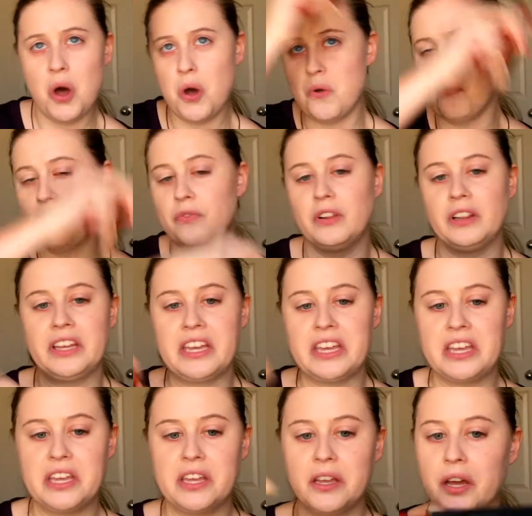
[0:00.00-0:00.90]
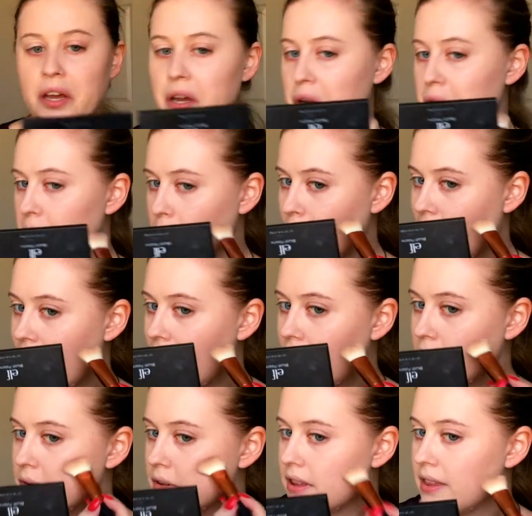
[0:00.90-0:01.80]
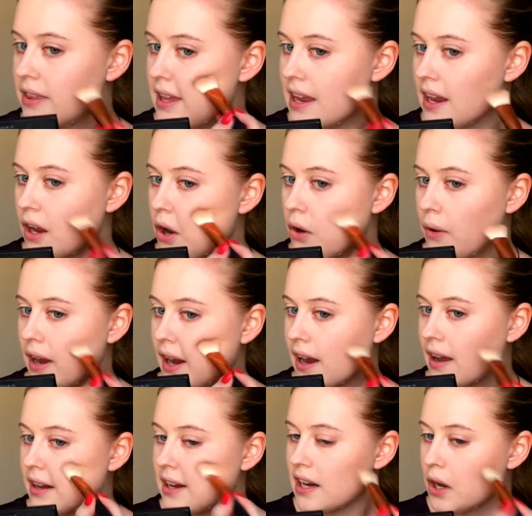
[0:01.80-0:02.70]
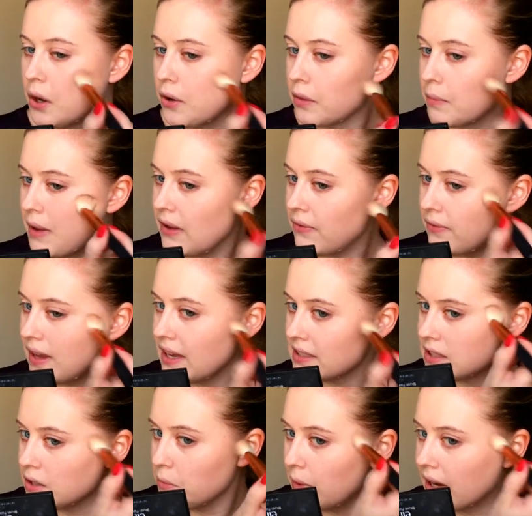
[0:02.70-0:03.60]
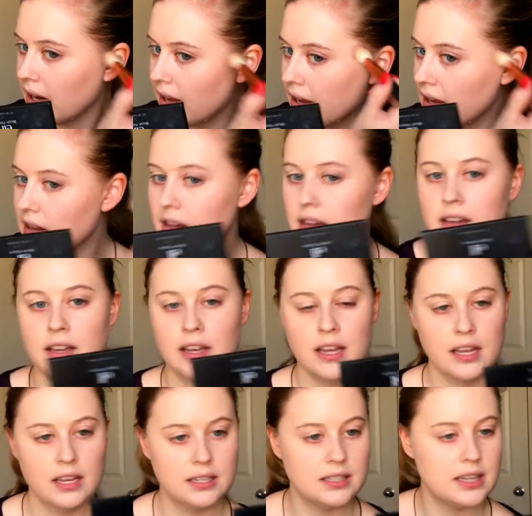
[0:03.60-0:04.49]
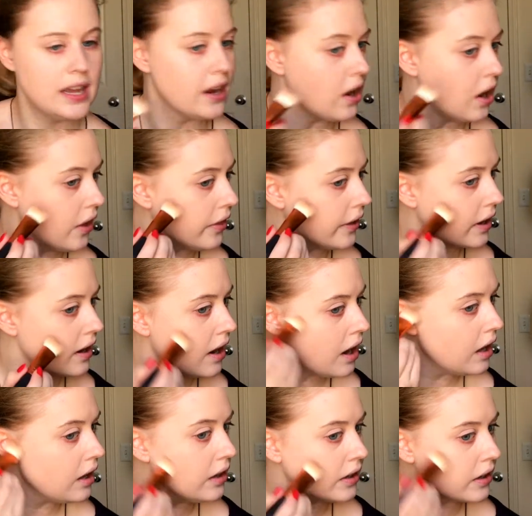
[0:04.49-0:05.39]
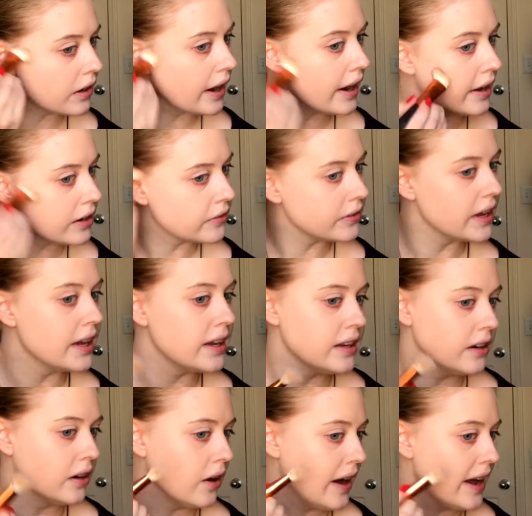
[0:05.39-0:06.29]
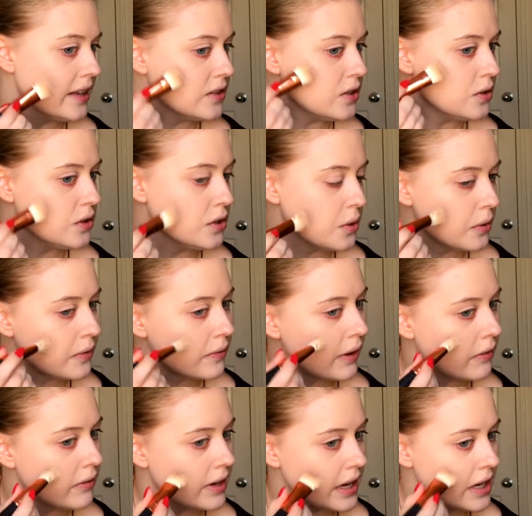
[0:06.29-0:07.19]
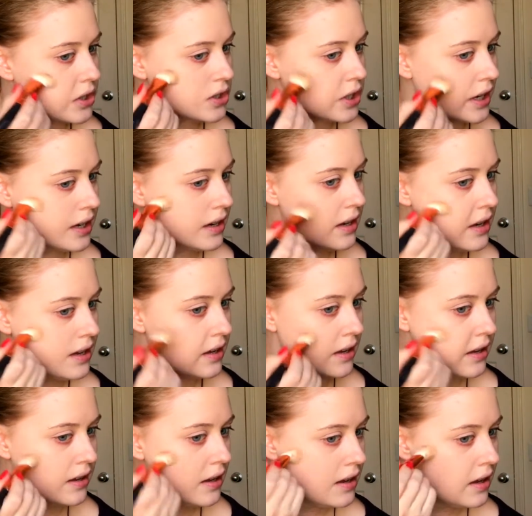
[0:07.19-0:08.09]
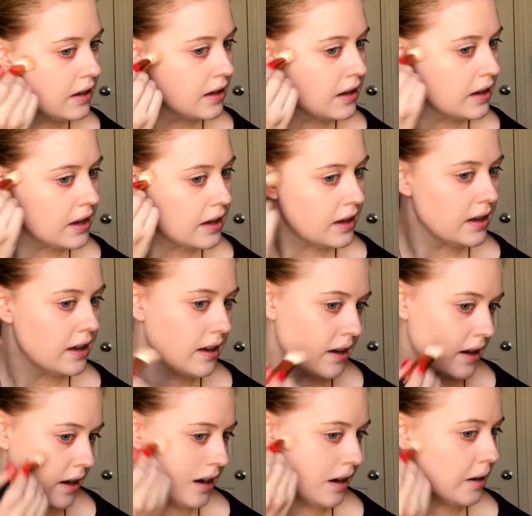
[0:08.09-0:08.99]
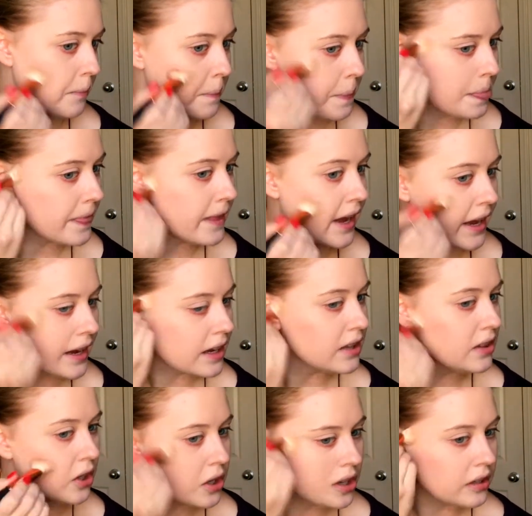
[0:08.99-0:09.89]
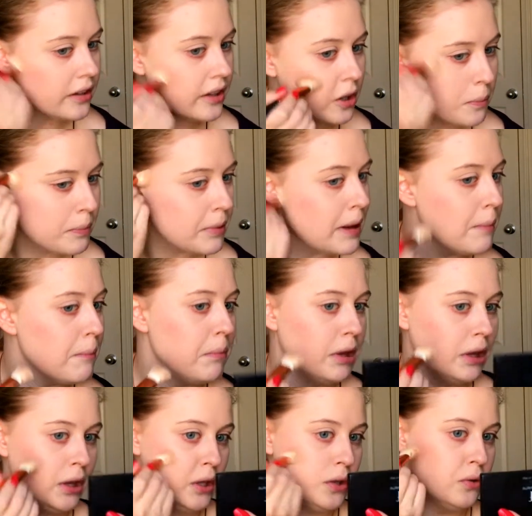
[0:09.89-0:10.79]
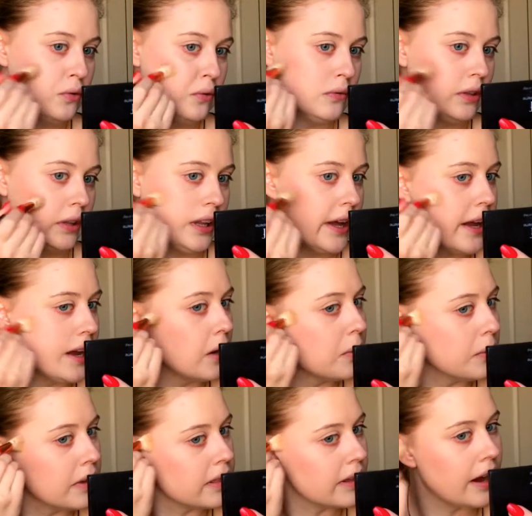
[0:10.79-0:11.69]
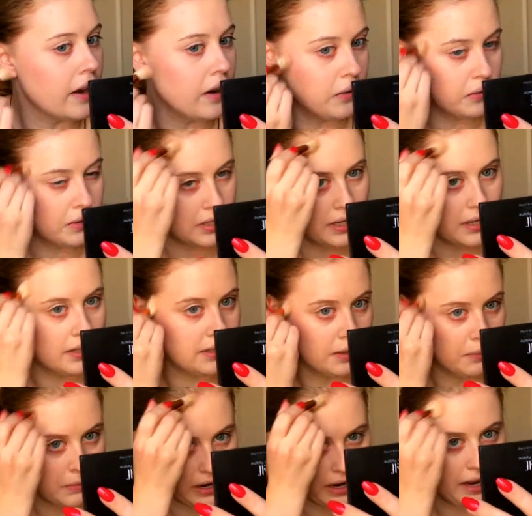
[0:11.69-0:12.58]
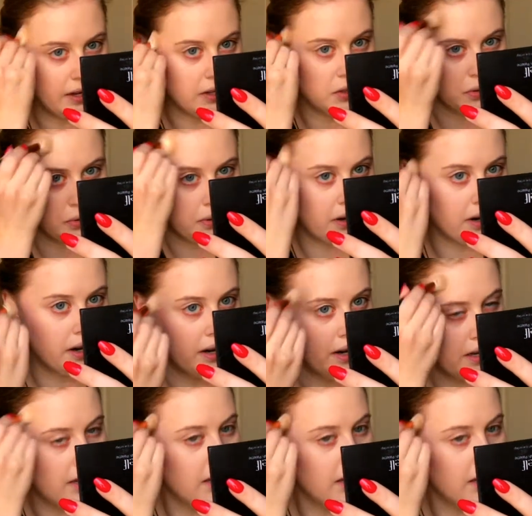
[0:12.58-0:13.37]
ovally round thing going on here with my face, and when I take all the color out of it, you know, as you do with foundation, I can look a little bit balloon-like without some contour.